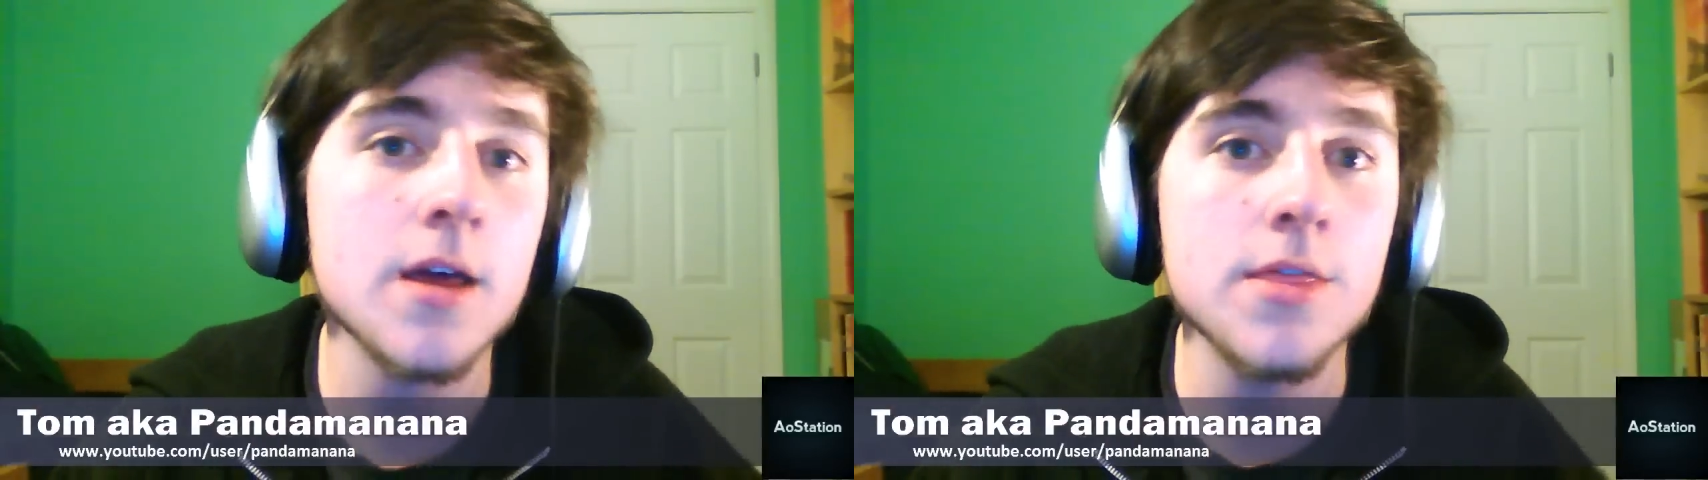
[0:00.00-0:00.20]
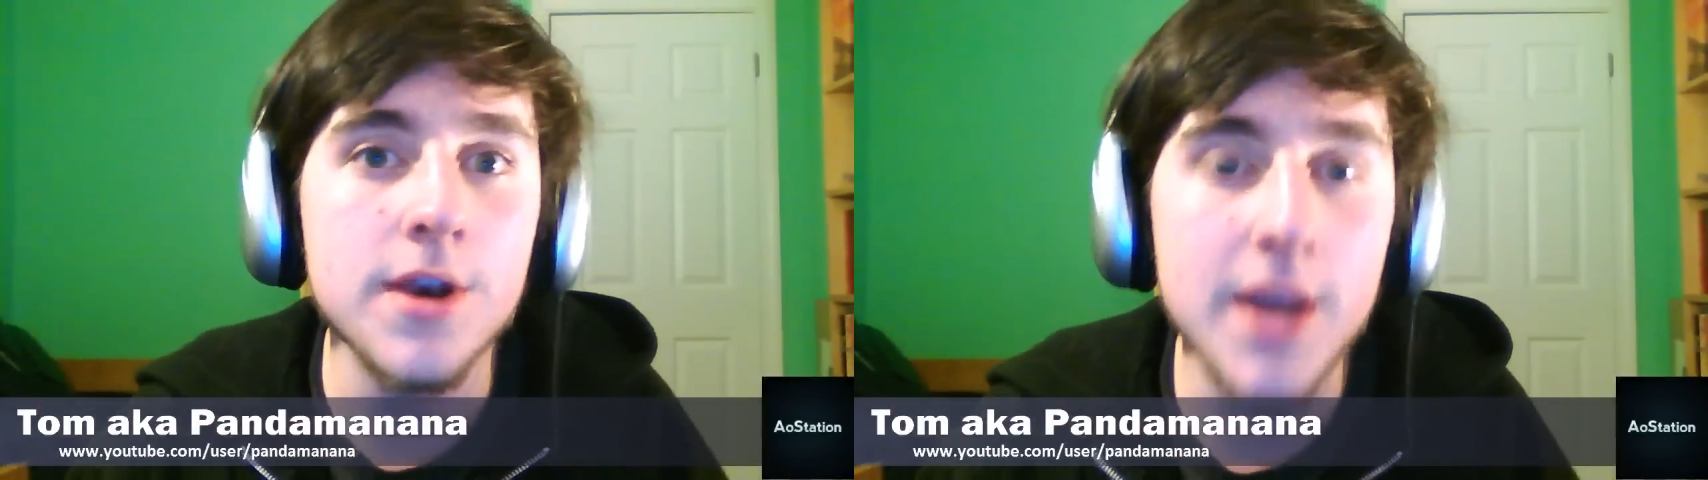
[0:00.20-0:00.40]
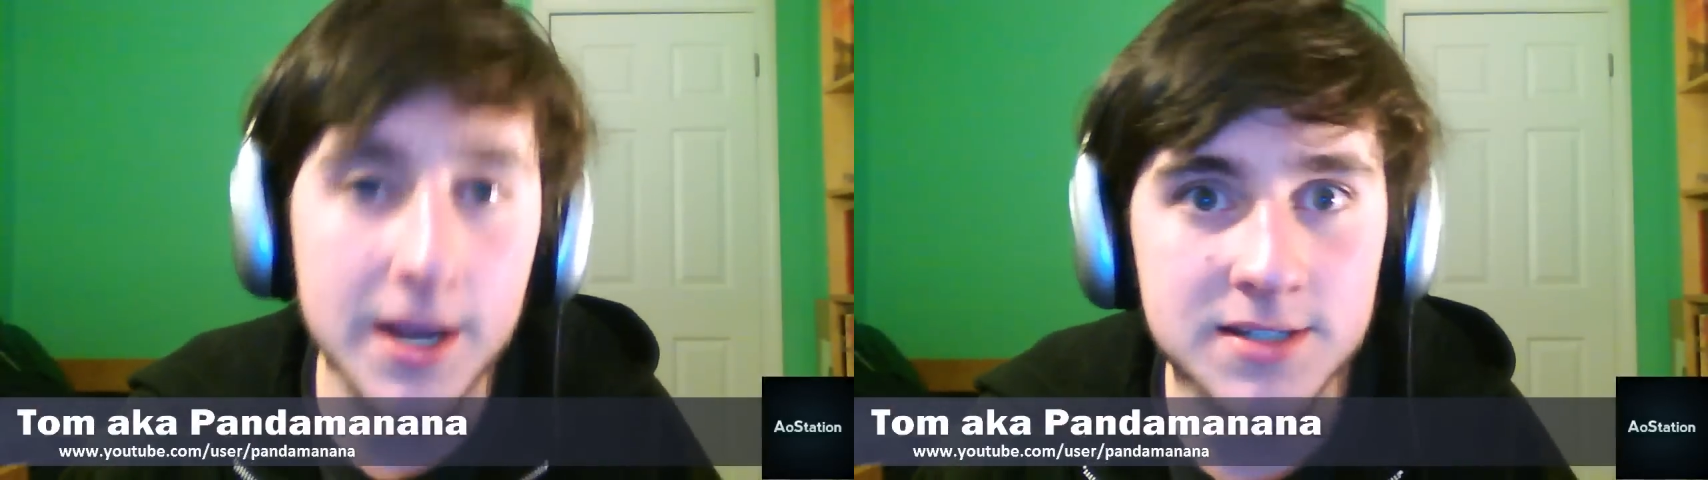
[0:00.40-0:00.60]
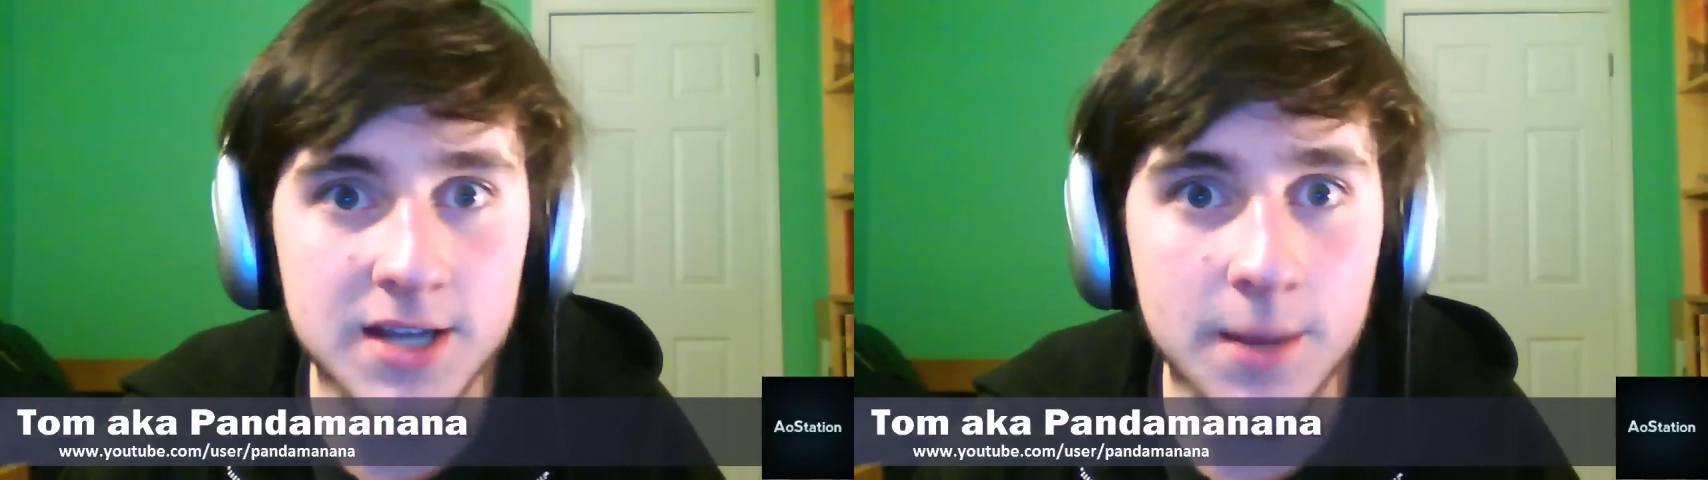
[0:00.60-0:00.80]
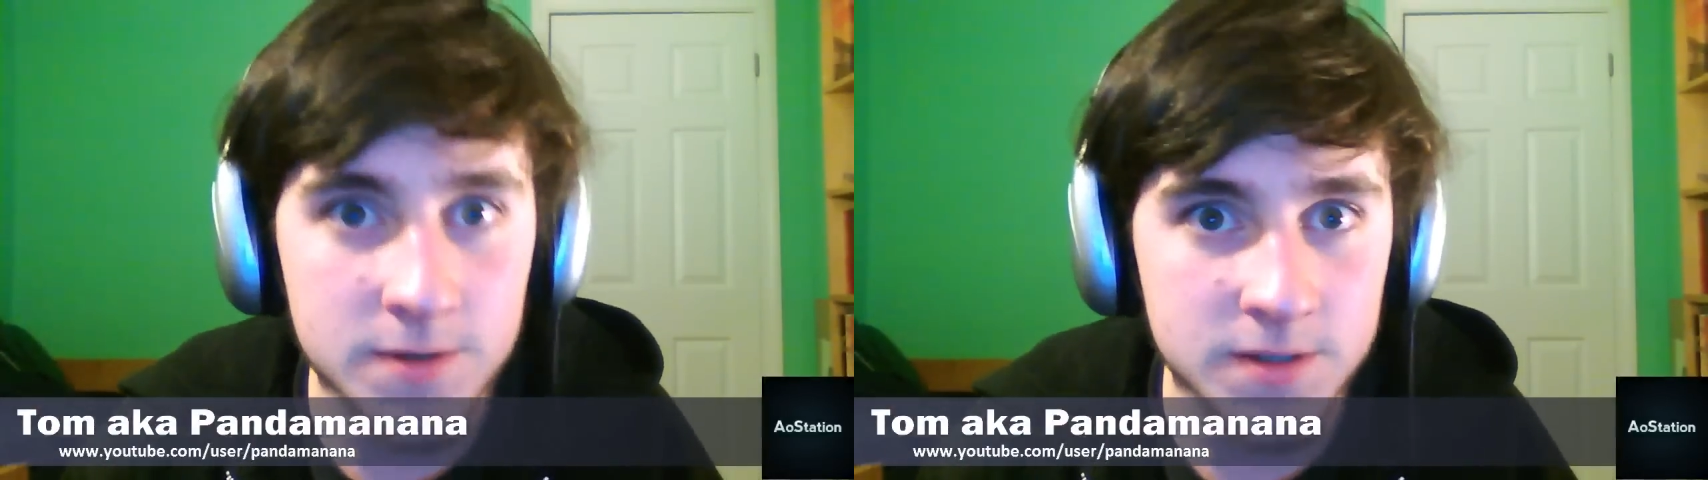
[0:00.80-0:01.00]
the next
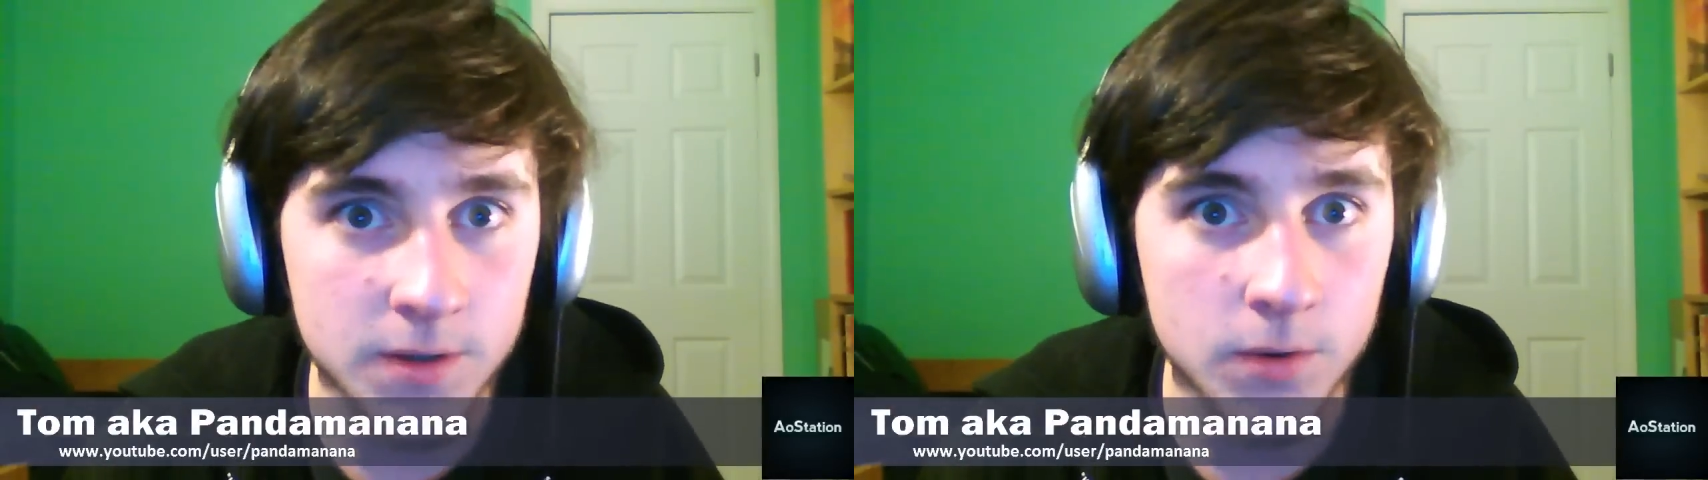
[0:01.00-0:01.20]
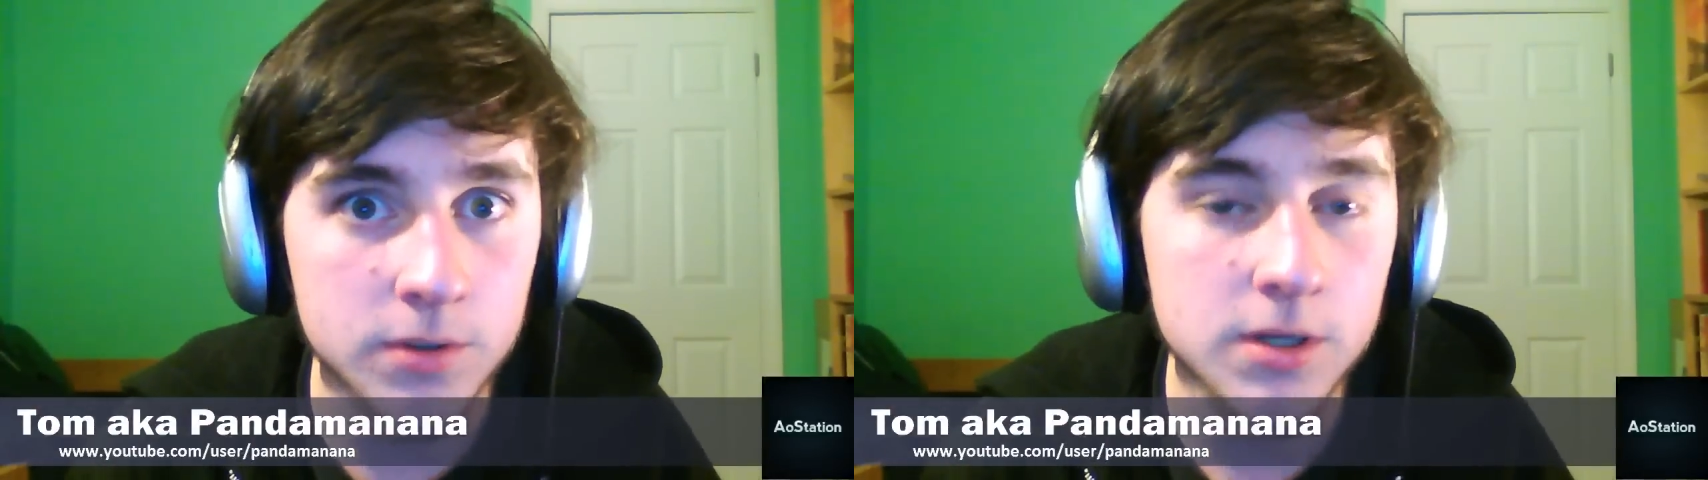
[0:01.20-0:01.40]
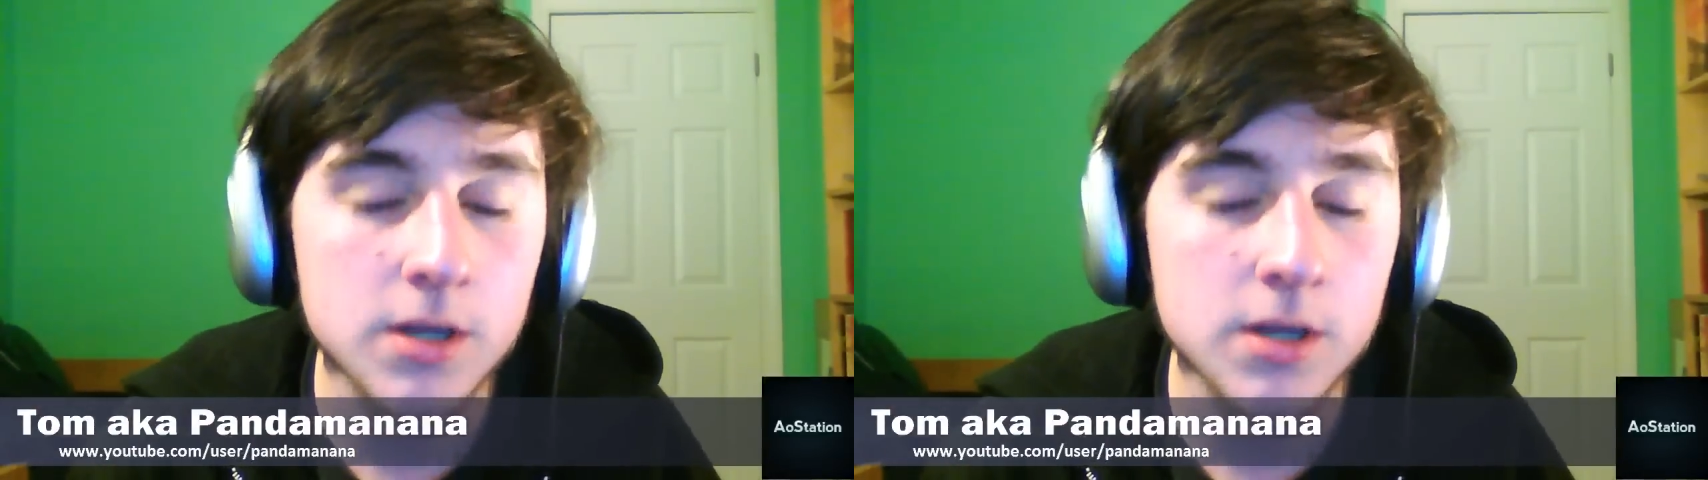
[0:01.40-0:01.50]
episode.